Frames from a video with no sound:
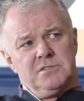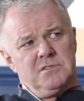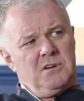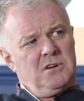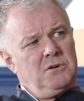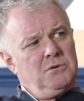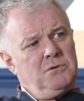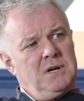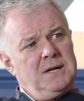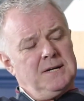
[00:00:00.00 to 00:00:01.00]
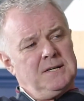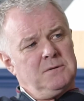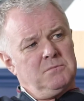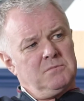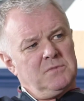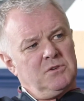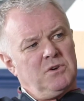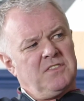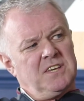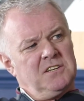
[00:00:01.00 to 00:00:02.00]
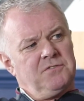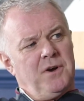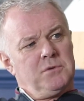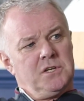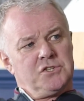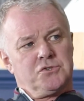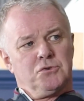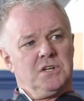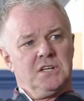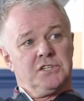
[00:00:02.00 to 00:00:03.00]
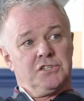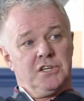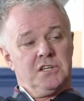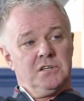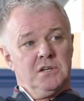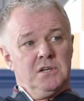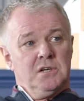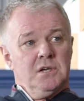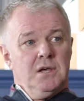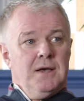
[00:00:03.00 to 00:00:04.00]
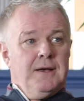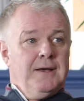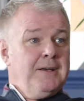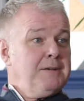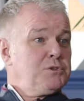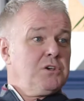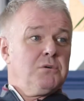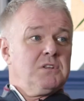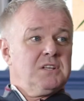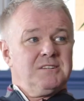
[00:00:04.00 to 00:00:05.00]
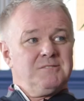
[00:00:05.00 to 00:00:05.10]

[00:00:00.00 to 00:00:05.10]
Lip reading: Yeah. So I think he's found it a struggle this year. So